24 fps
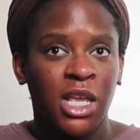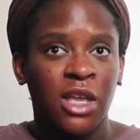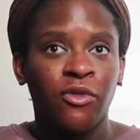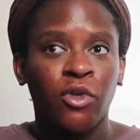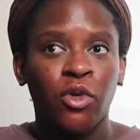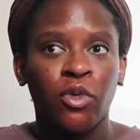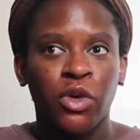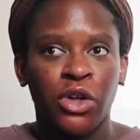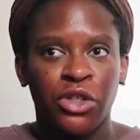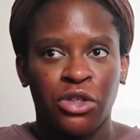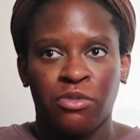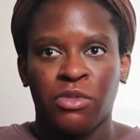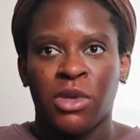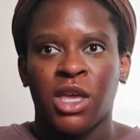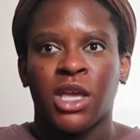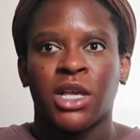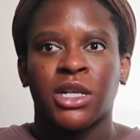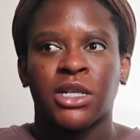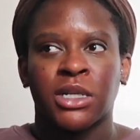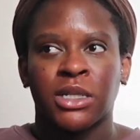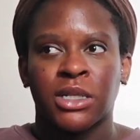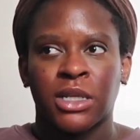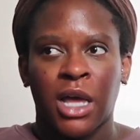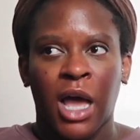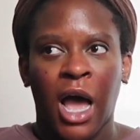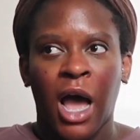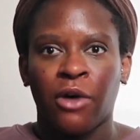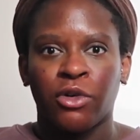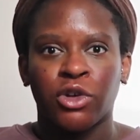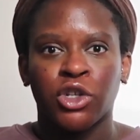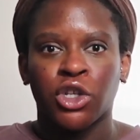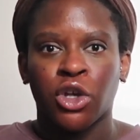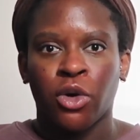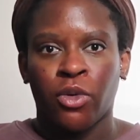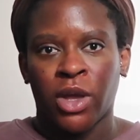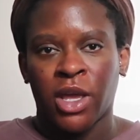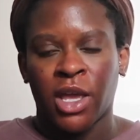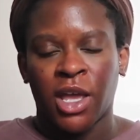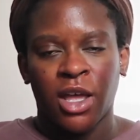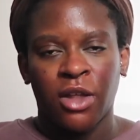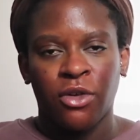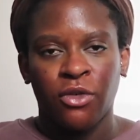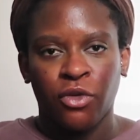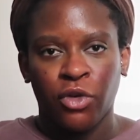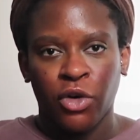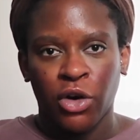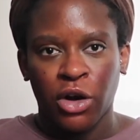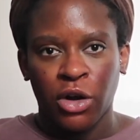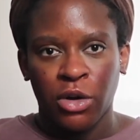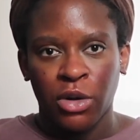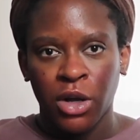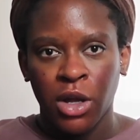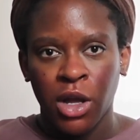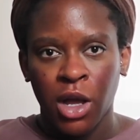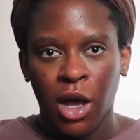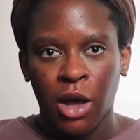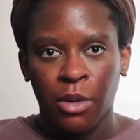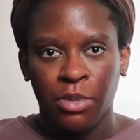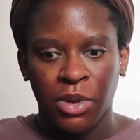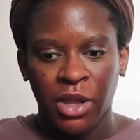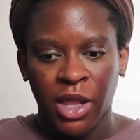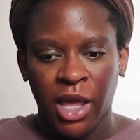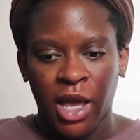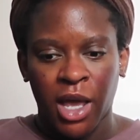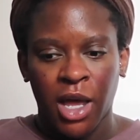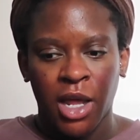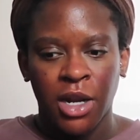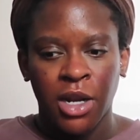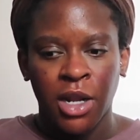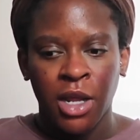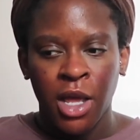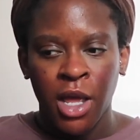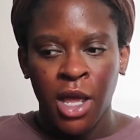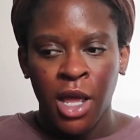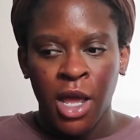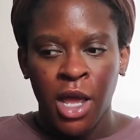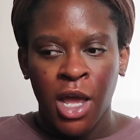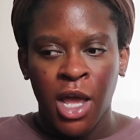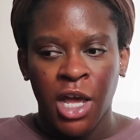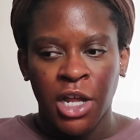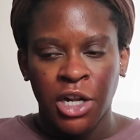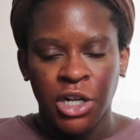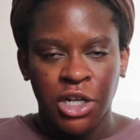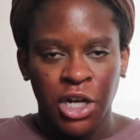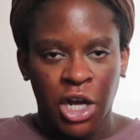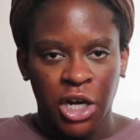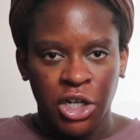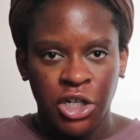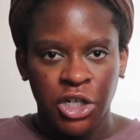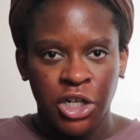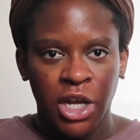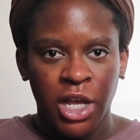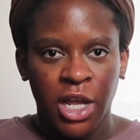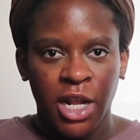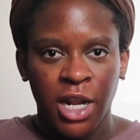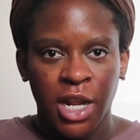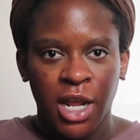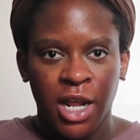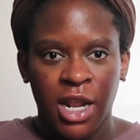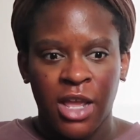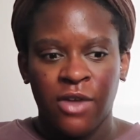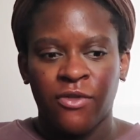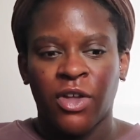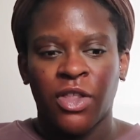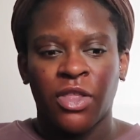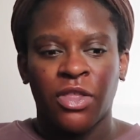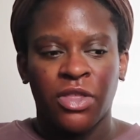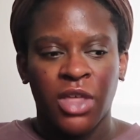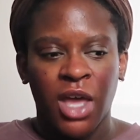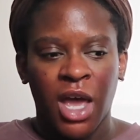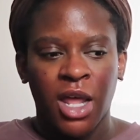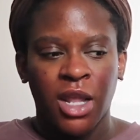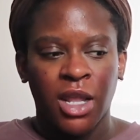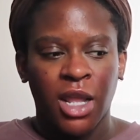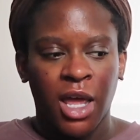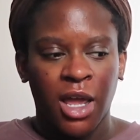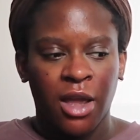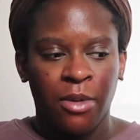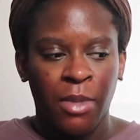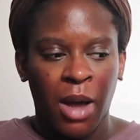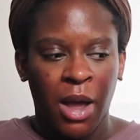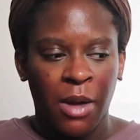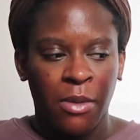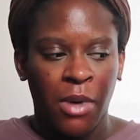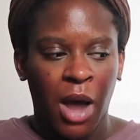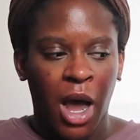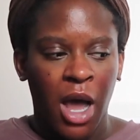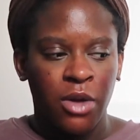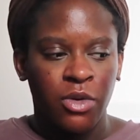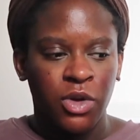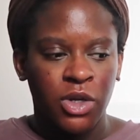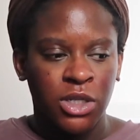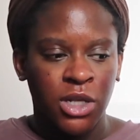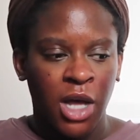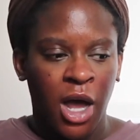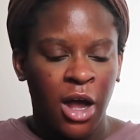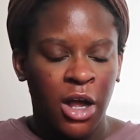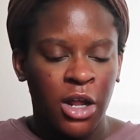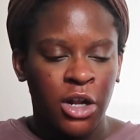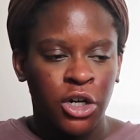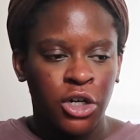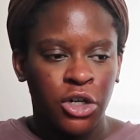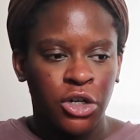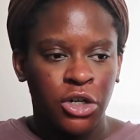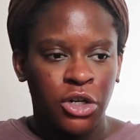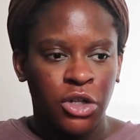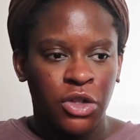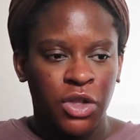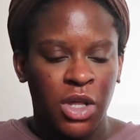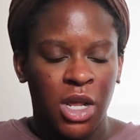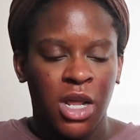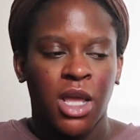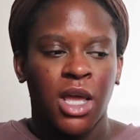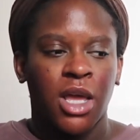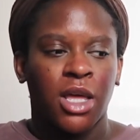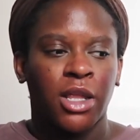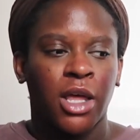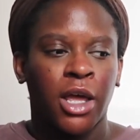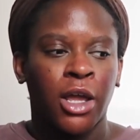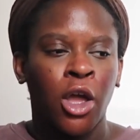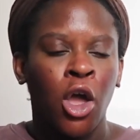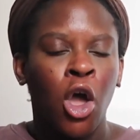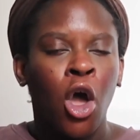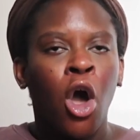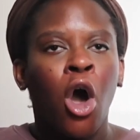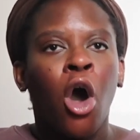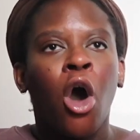Even with me, I was going in for a planned induction, and even then, like, my mind was not thinking like,